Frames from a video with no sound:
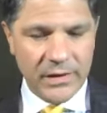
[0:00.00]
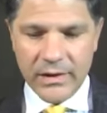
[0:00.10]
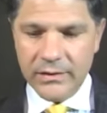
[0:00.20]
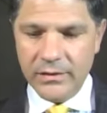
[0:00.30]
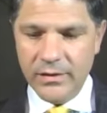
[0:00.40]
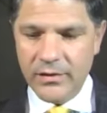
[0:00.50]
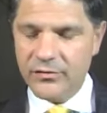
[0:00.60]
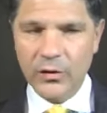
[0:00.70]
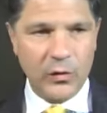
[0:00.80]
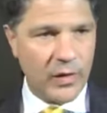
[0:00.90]
And
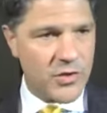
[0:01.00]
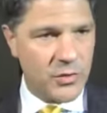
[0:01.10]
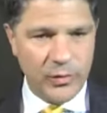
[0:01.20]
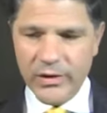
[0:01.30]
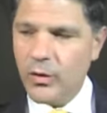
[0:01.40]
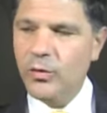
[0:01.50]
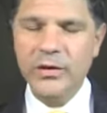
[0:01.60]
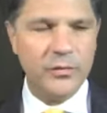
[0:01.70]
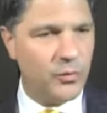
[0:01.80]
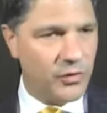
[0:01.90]
there's no question, we know
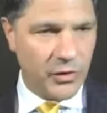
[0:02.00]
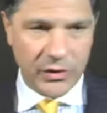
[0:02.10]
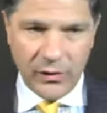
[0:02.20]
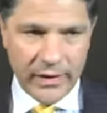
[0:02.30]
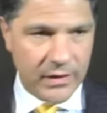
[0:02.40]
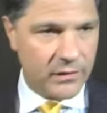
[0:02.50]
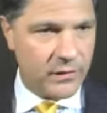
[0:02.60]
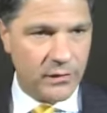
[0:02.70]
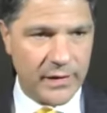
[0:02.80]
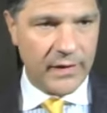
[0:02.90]
what it looked like in
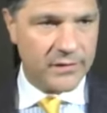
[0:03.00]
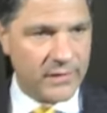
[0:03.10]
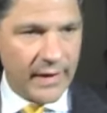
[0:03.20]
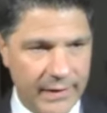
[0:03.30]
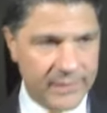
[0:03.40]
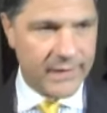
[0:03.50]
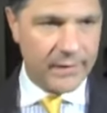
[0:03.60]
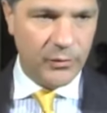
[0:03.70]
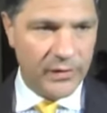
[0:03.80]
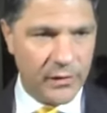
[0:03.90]
2009 and
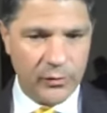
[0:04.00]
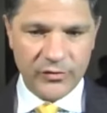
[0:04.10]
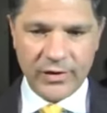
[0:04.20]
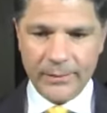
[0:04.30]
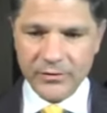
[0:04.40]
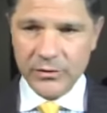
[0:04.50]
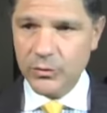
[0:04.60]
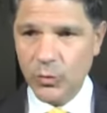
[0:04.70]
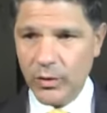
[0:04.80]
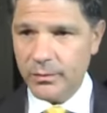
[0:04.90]
10 when there was
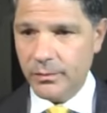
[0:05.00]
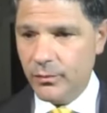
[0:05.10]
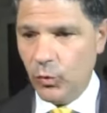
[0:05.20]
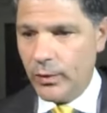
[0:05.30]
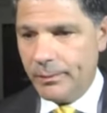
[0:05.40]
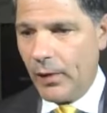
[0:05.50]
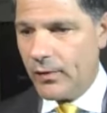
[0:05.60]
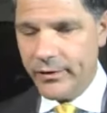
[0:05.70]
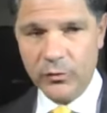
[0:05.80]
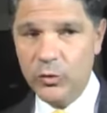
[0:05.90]
absolute one, one
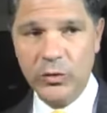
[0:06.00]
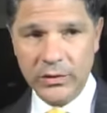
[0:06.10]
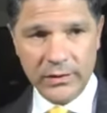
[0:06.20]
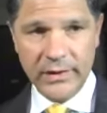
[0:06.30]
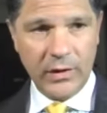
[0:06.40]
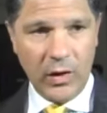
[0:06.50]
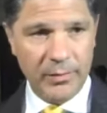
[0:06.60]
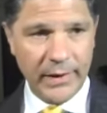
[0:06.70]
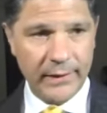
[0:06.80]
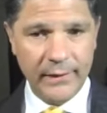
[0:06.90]
party rule in
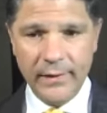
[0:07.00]
Albany.